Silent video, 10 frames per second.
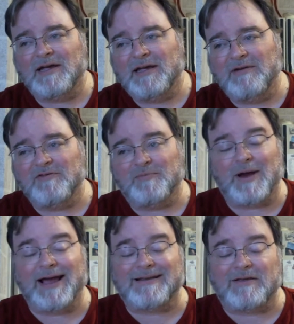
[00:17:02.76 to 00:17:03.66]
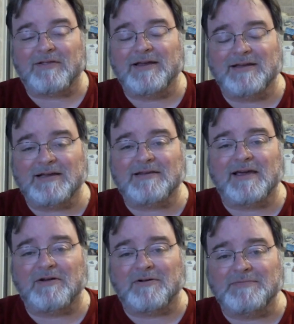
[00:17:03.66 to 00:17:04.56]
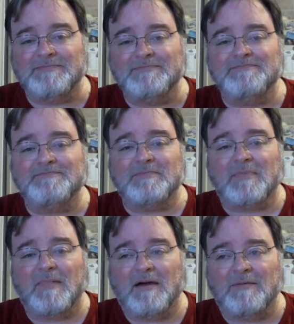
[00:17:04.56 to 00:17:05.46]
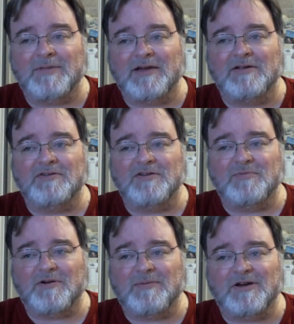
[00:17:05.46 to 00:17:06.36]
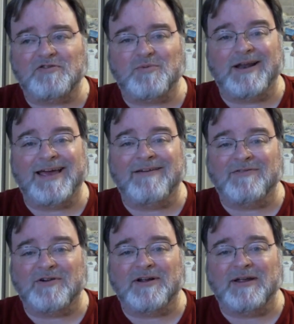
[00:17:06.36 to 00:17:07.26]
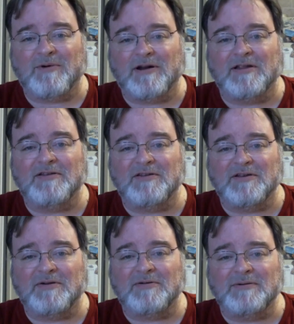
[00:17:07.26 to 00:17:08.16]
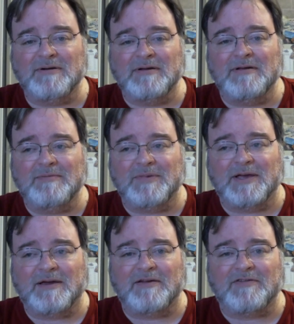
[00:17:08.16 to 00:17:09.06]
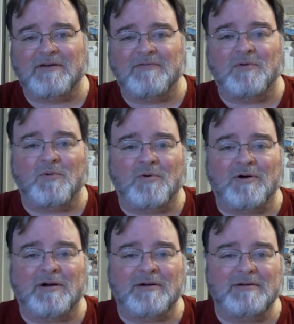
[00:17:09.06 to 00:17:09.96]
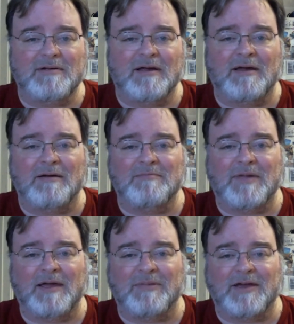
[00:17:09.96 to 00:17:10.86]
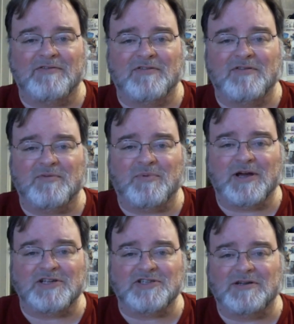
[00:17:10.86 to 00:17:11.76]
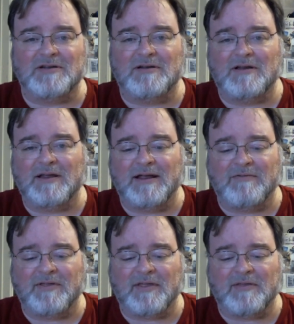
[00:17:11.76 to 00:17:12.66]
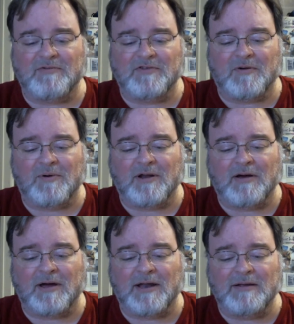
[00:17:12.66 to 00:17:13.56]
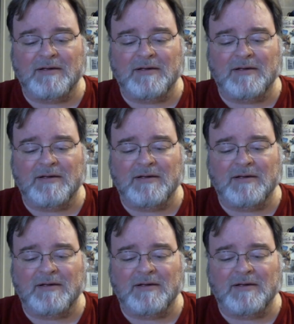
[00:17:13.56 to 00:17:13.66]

He was practically a dictator. He could do pretty much whatever he wanted to do because of the war and because of the Depression and everything that was going on.